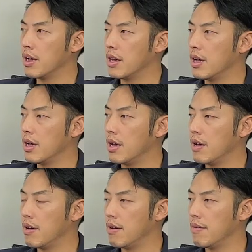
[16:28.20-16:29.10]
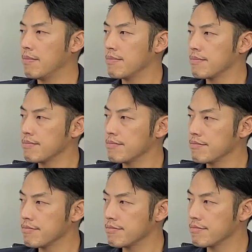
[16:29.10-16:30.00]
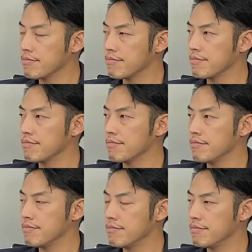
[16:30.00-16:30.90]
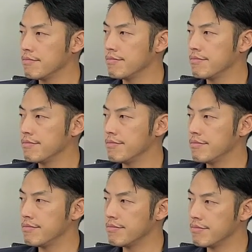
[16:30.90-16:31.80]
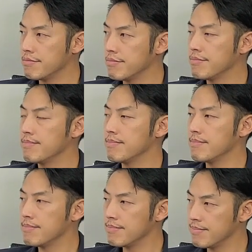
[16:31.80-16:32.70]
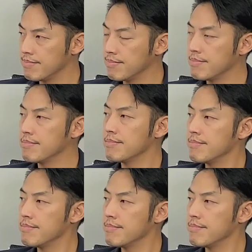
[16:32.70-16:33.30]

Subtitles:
No words are spoken by the person on screen.